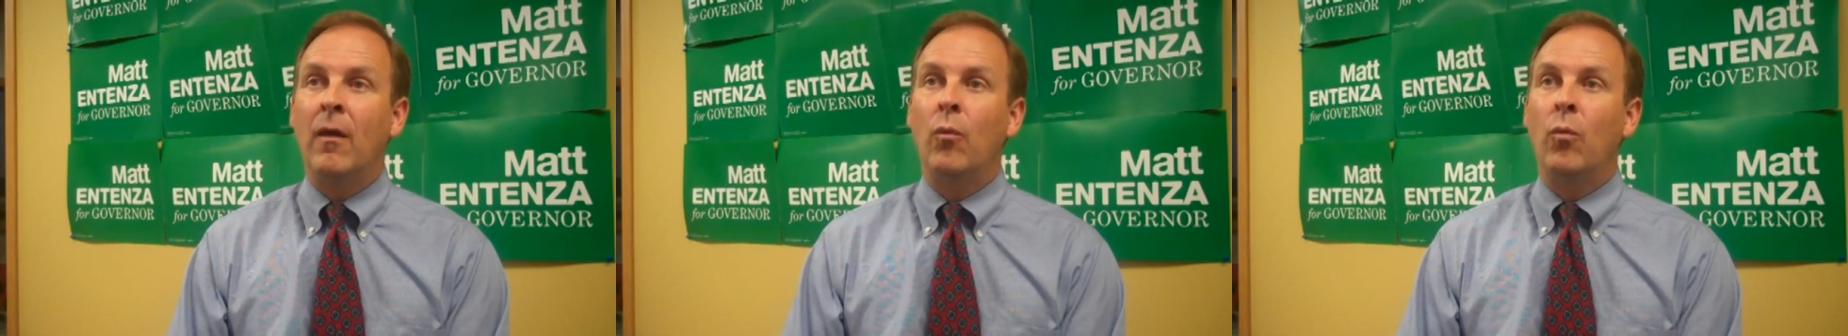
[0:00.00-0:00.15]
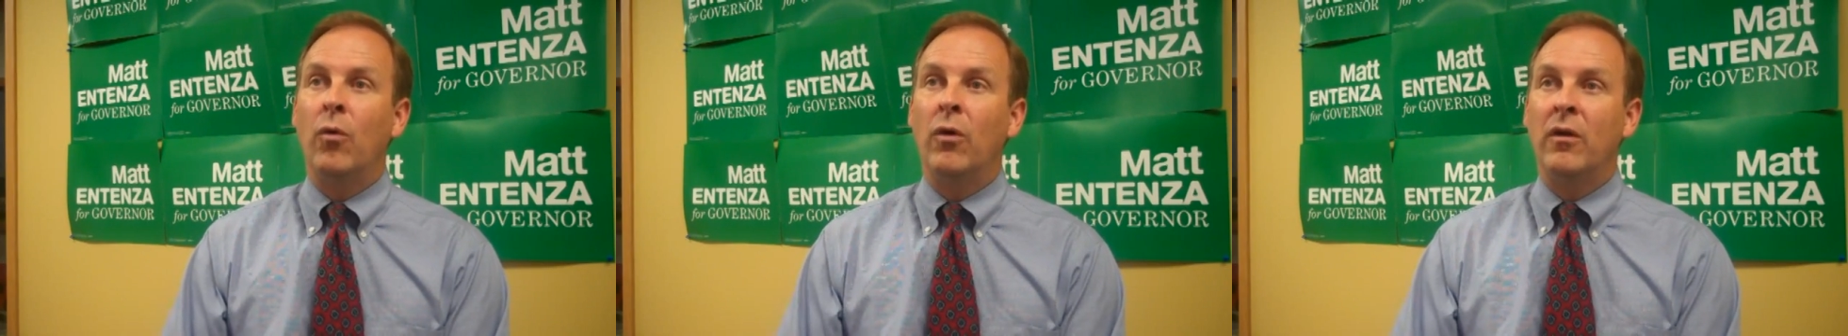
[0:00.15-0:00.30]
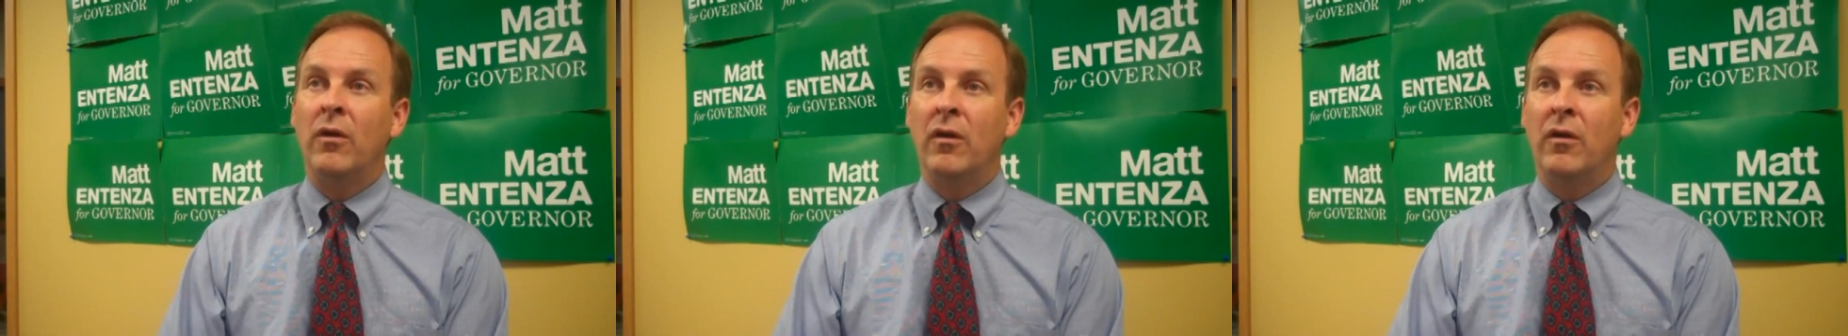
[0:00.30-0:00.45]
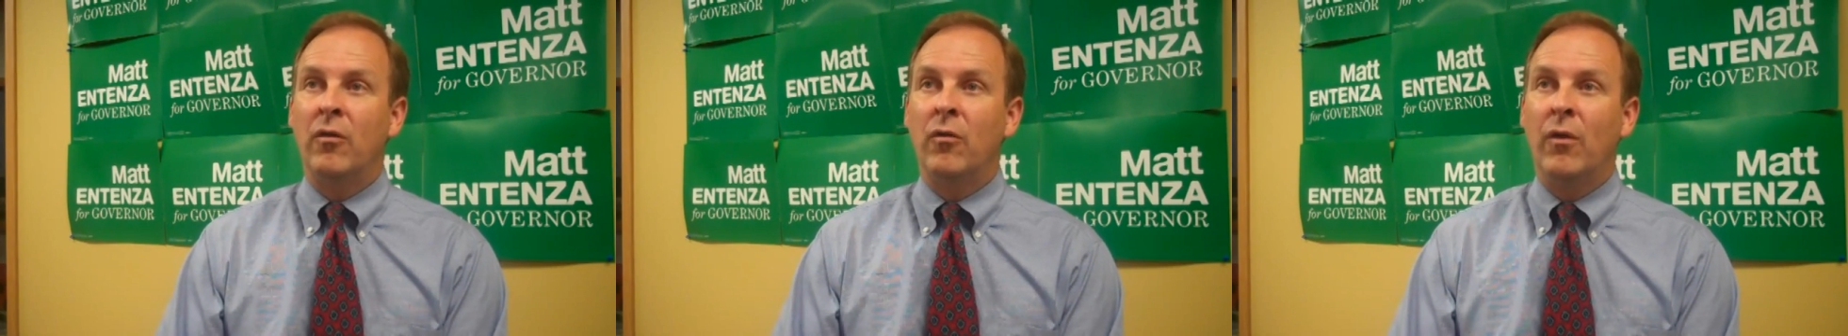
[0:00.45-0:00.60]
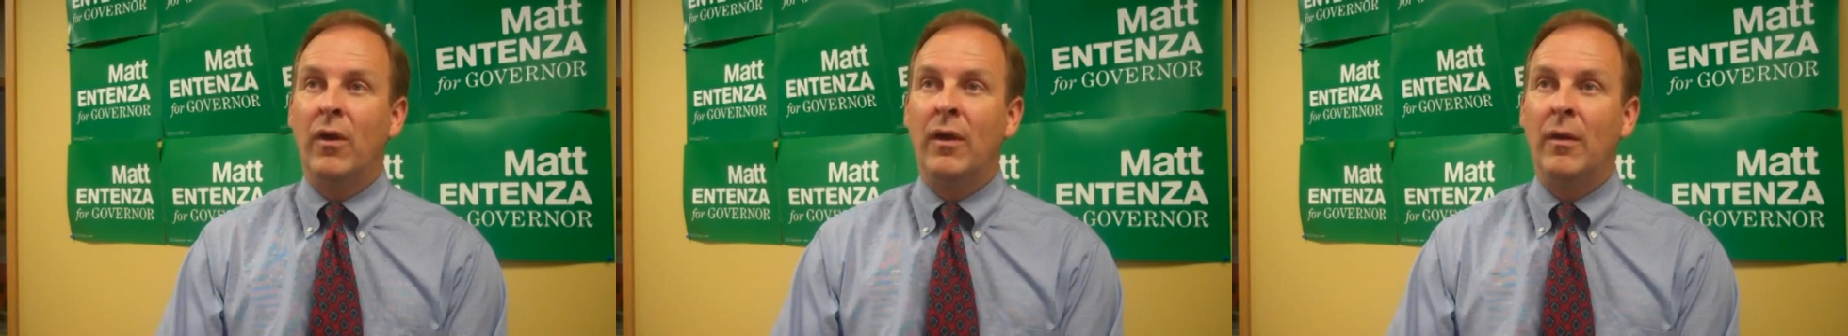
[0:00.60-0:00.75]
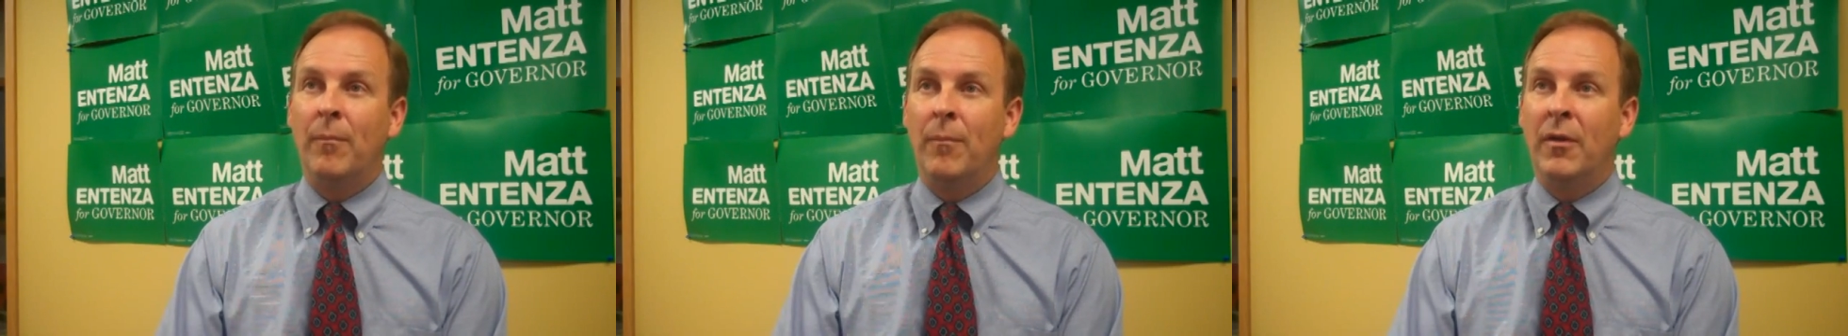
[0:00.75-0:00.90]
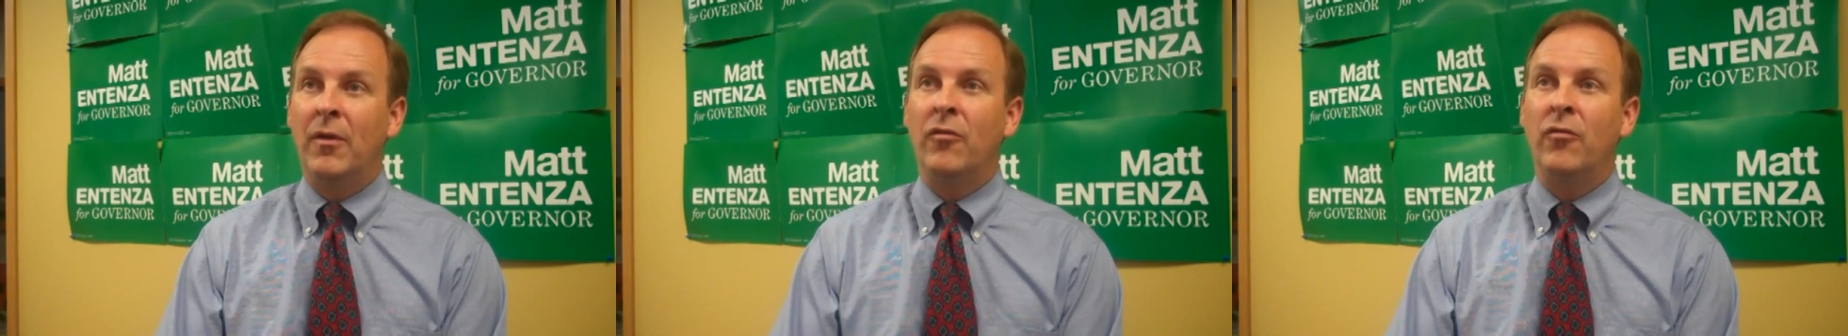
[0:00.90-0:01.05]
We're going to create
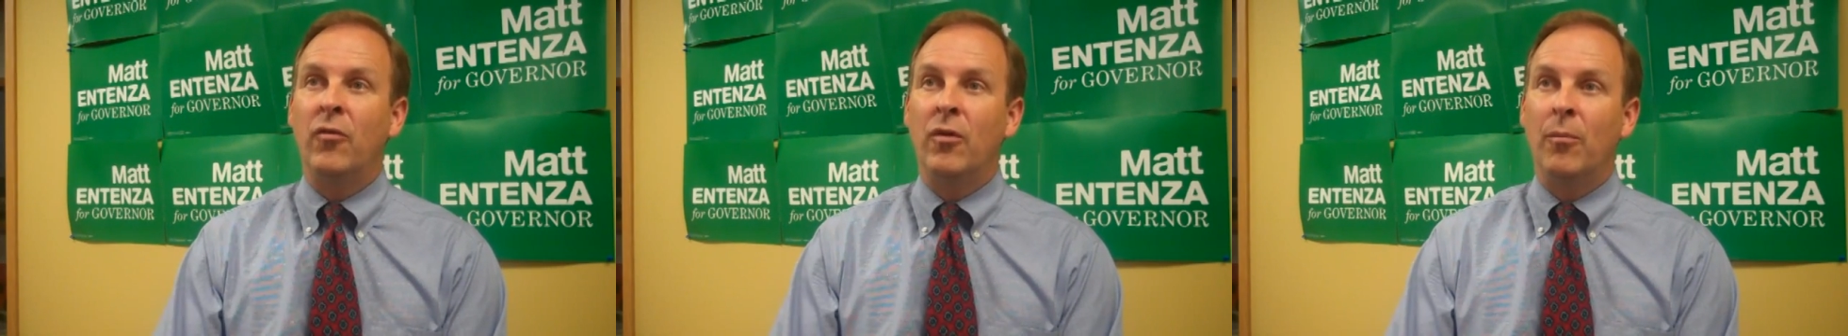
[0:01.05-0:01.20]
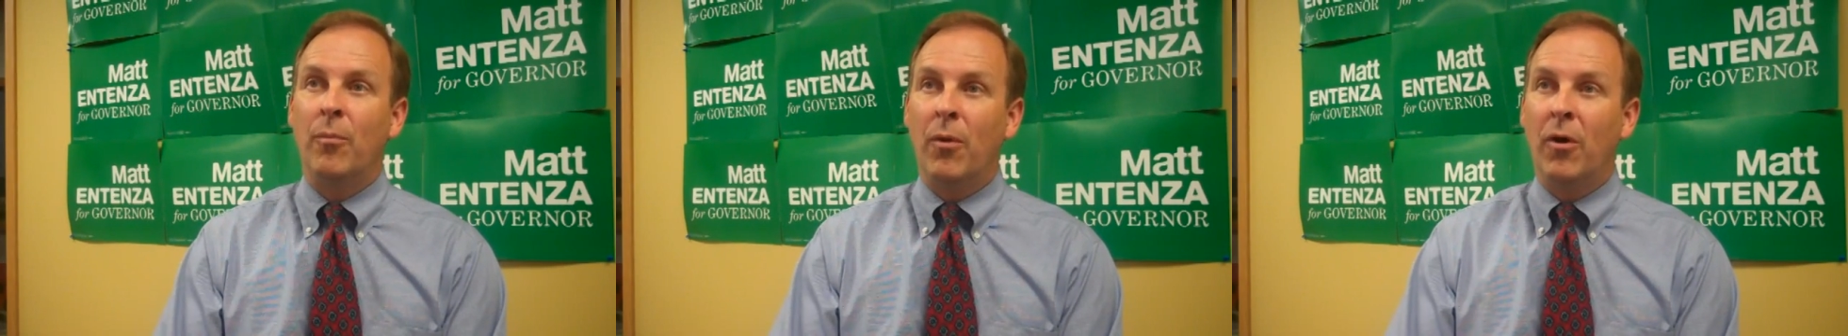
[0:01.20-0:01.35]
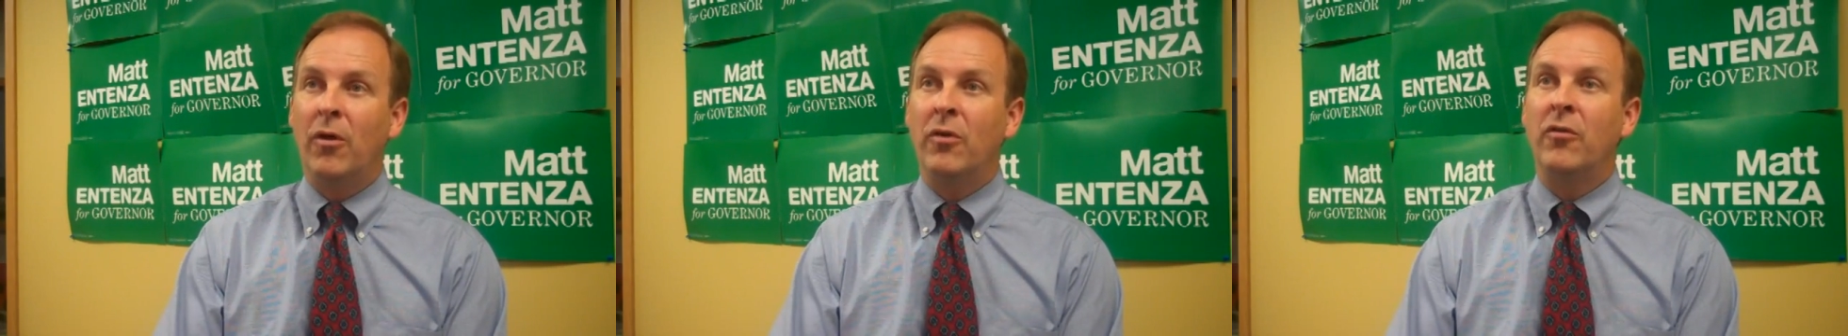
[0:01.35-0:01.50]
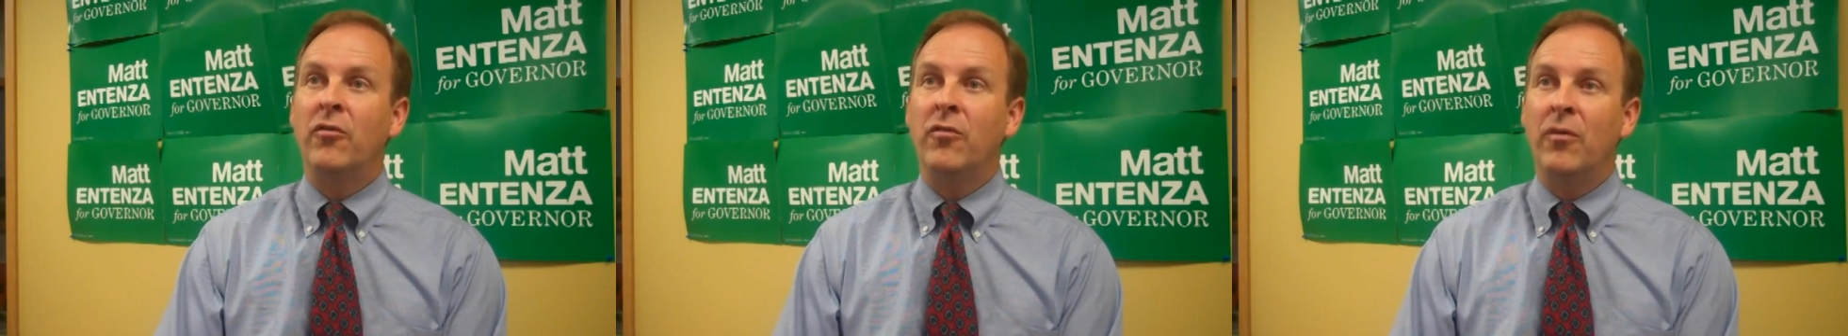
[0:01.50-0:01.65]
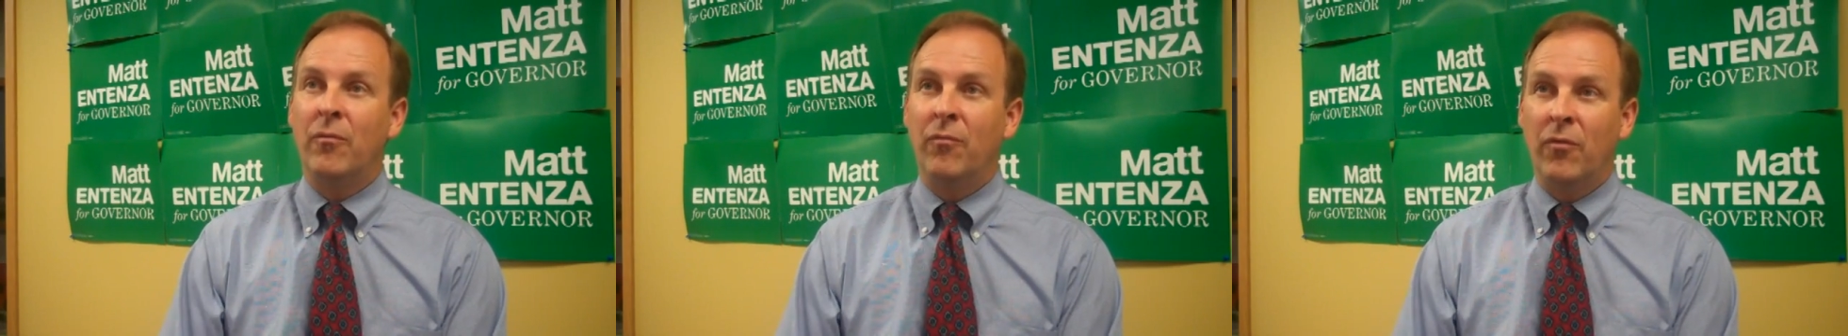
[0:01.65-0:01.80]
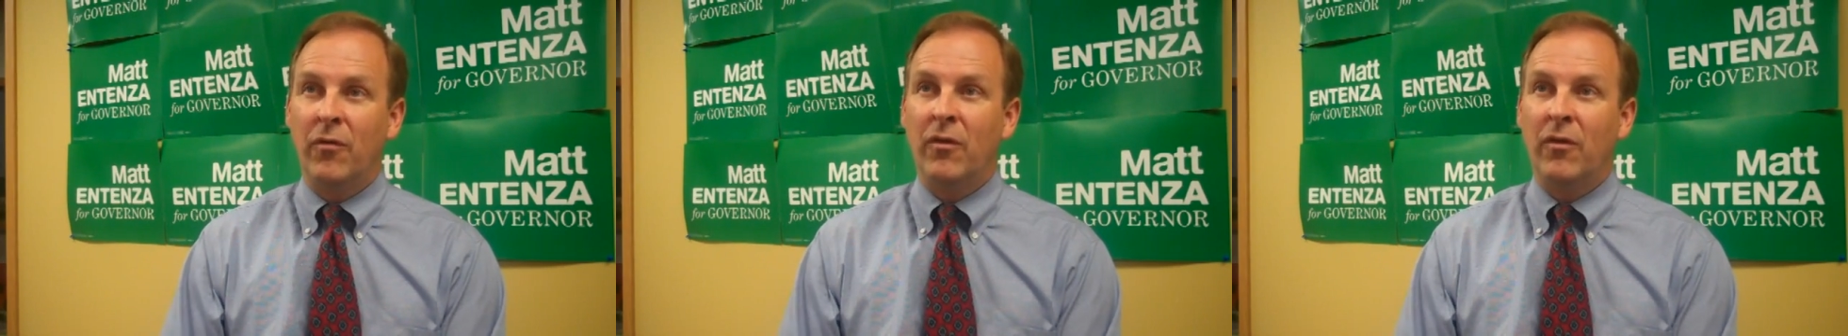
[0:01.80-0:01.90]
a Minnesota Partnership